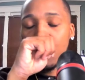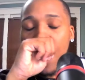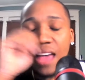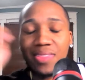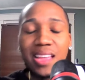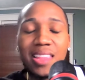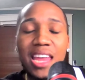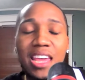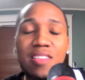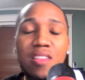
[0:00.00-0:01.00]
I think that
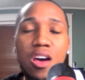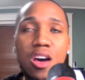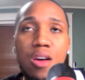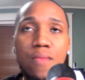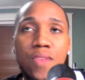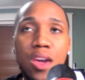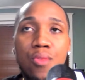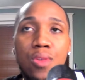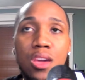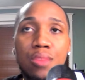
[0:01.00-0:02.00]
it's um
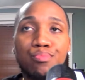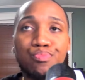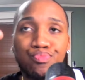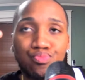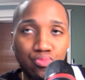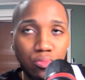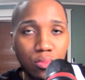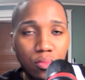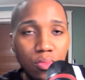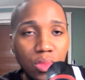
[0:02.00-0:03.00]
very
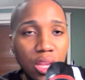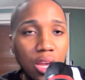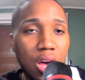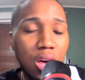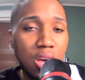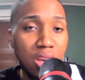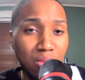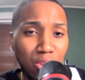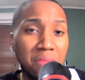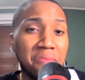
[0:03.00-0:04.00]
uh
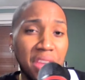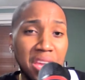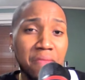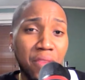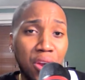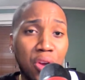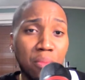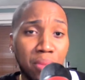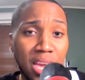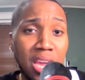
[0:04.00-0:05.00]
convenient for her to
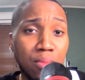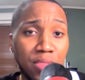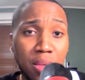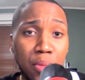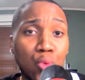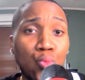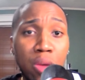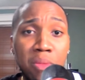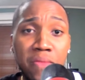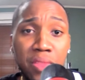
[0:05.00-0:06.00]
blame some of the
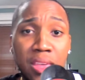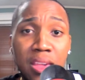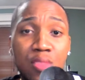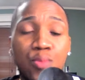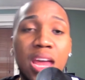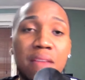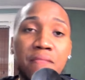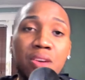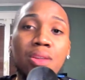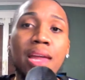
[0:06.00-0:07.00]
women for this when I
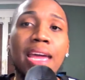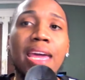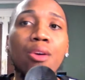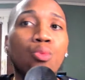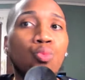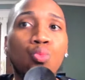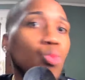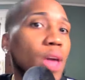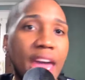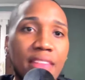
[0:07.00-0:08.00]
feel like
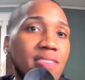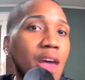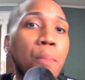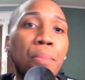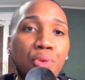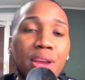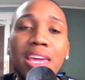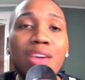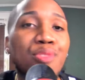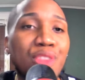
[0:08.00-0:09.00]
at some point
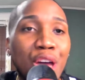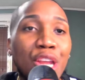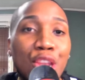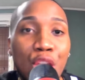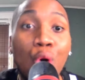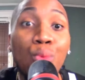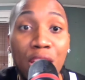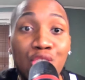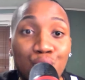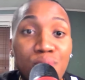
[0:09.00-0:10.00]
he was gonna know
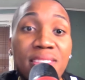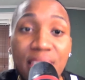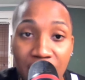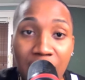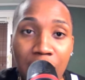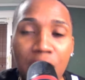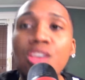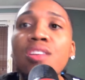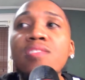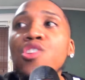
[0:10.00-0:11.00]
that you said it
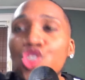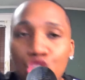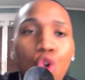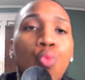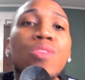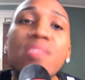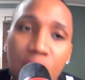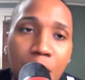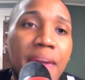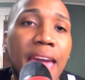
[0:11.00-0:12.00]
because the show was
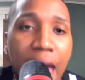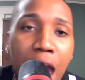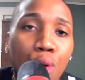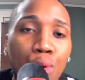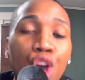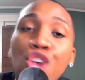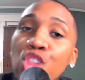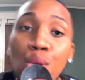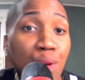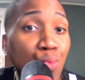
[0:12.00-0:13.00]
coming out.
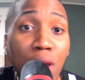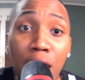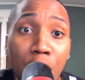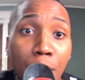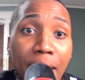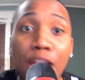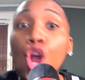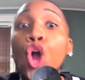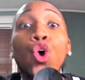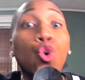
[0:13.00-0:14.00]
So it really don't
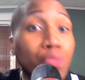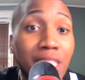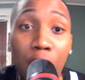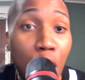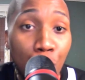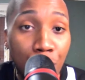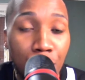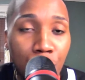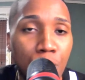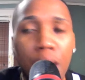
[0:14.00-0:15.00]
matter who told
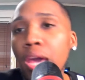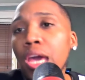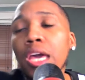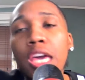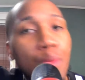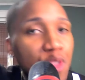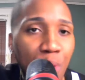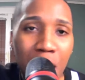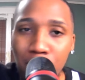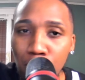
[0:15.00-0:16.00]
him. He was
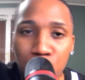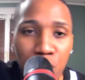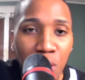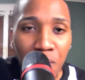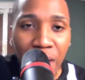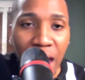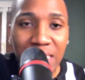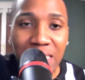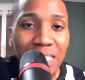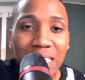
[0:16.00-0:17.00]
probably gonna still file a
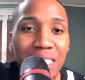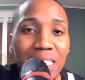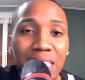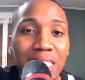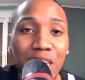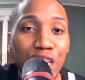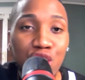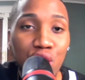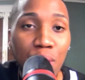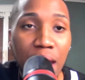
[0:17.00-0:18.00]
cease and desist
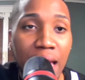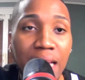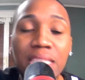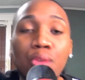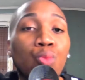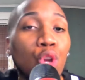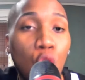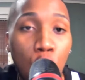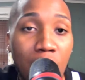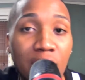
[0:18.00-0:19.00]
against your ass,
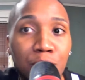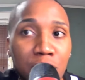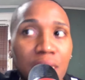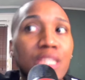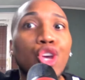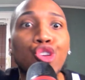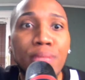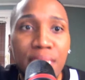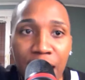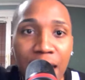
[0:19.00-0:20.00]
regardless, because you
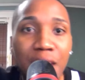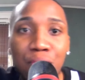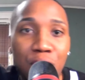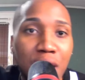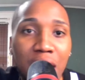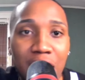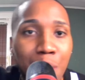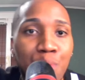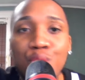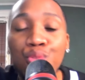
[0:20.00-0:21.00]
said it in front of the
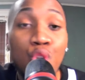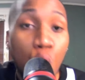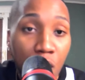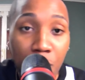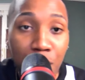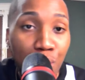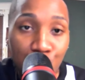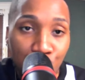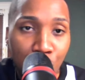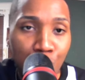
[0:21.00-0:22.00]
cameras. It was going to be on the
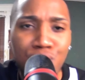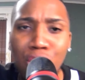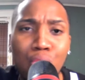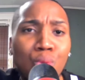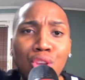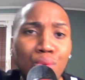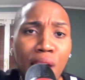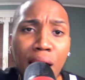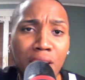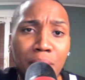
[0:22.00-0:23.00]
show. So what are you
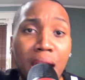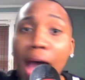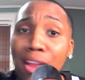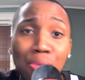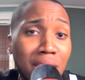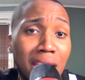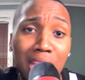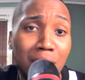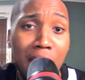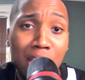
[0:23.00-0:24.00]
talking about? I don't think
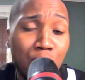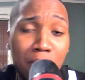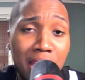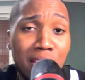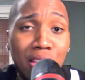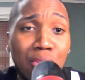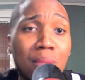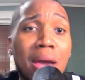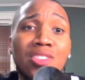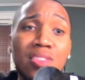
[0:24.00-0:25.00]
anybody went back and told him.
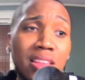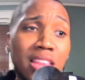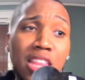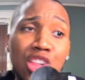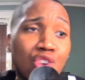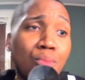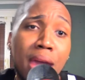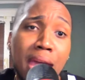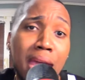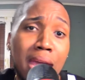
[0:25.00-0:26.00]
I just think that that's your
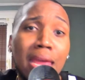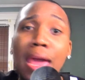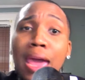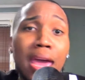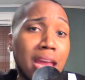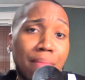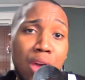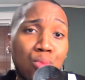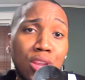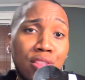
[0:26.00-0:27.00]
mind, and I'm
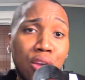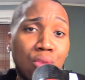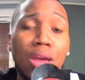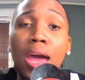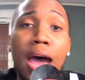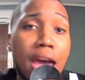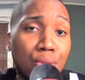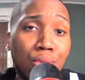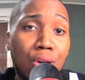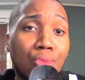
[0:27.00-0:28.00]
not really certain. I
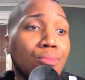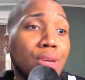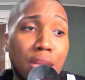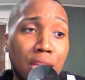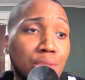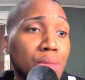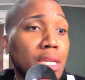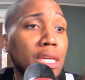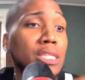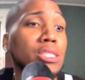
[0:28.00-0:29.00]
don't know, but it is what it
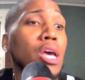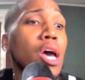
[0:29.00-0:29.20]
is.